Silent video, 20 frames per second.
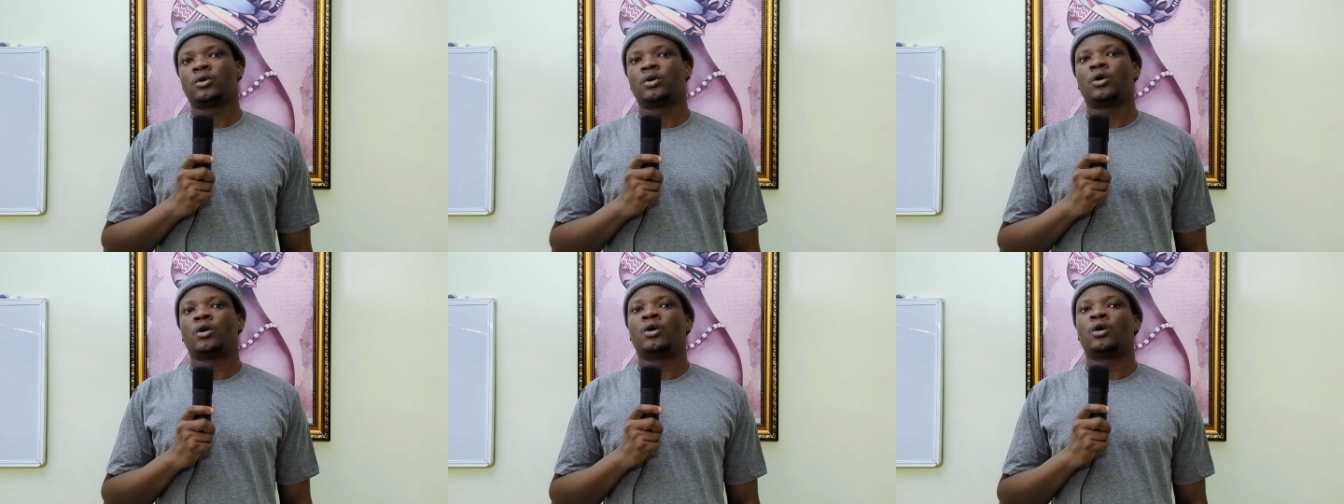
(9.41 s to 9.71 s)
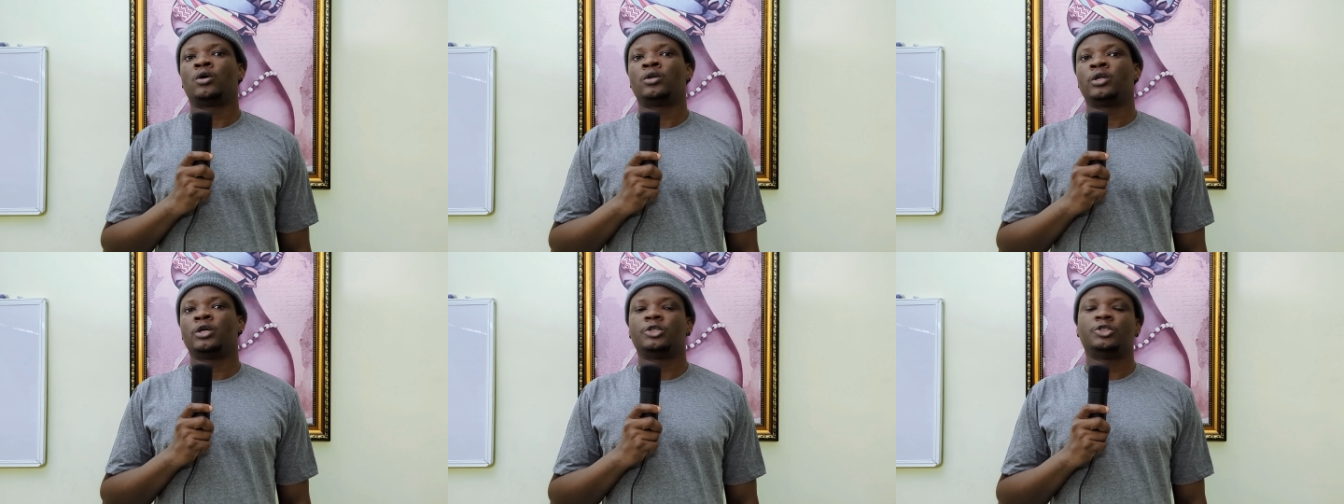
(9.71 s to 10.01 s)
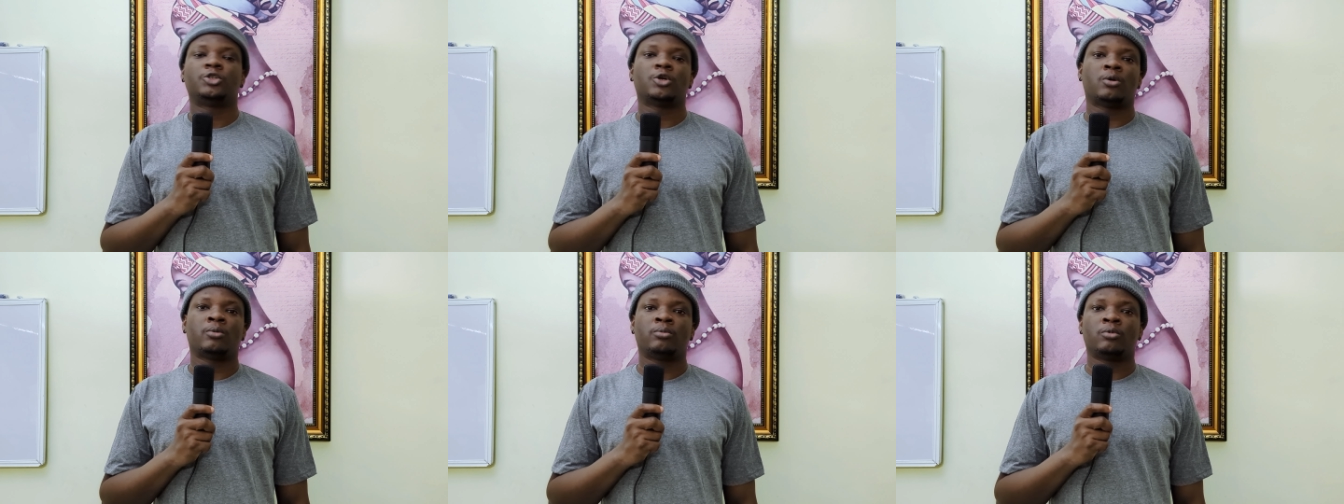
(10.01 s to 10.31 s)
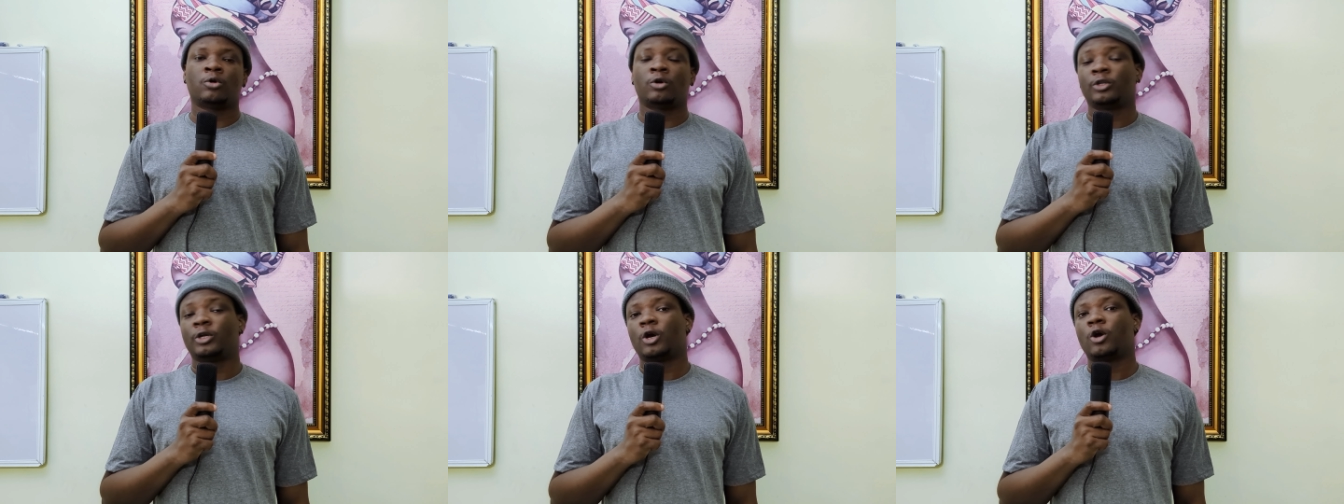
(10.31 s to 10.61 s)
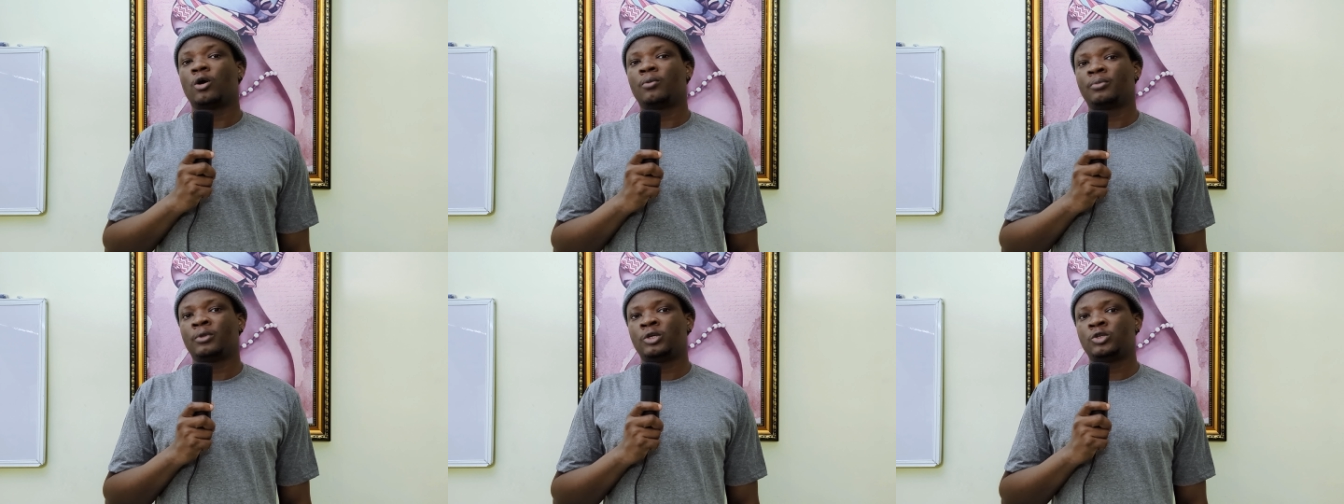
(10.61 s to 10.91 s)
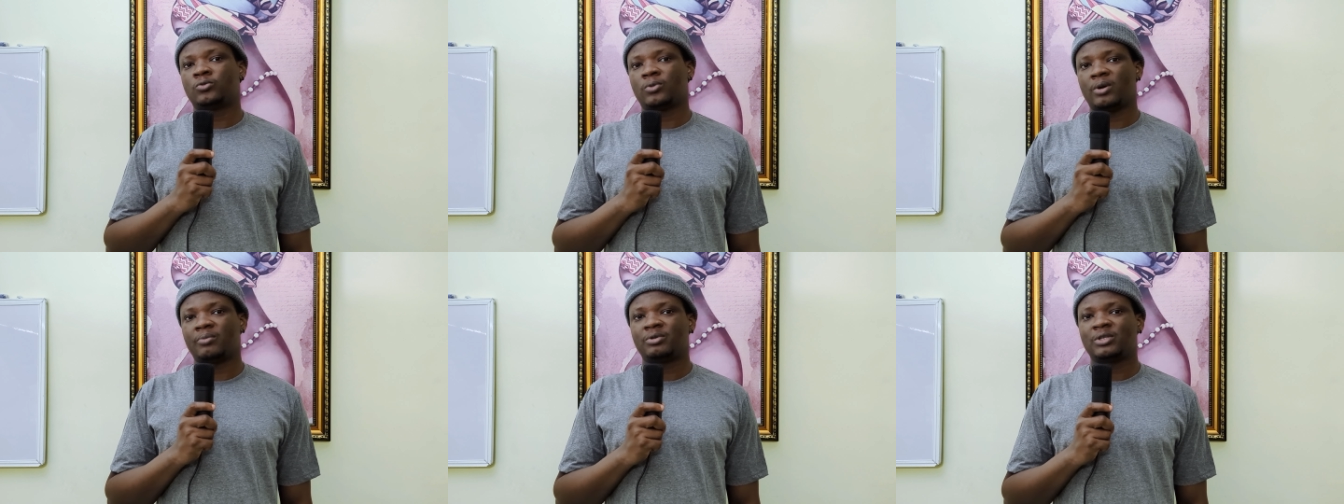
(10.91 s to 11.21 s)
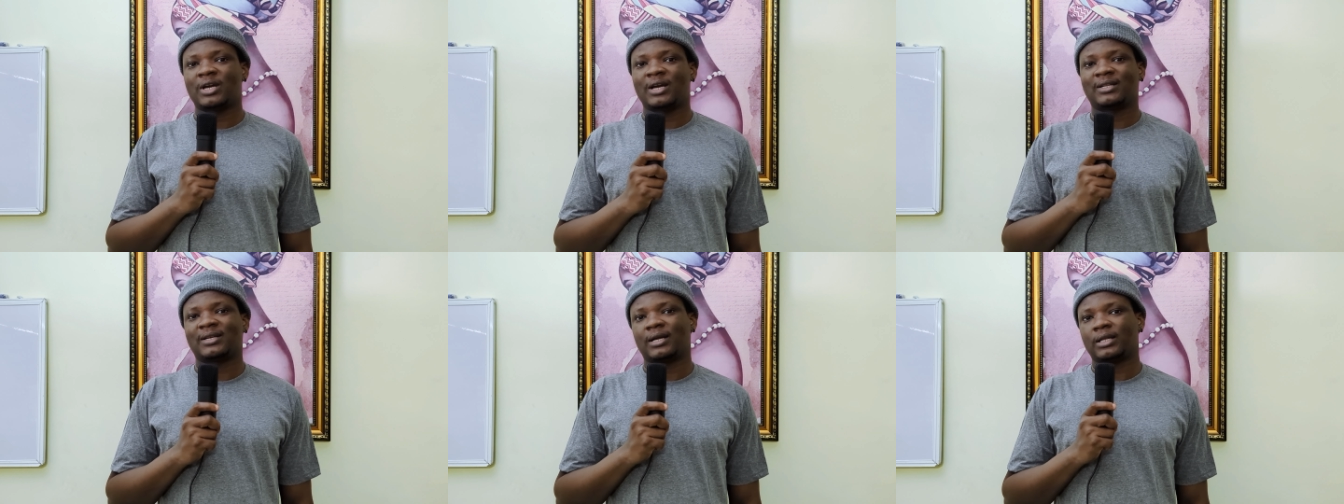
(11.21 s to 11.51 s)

on a job on a company's website,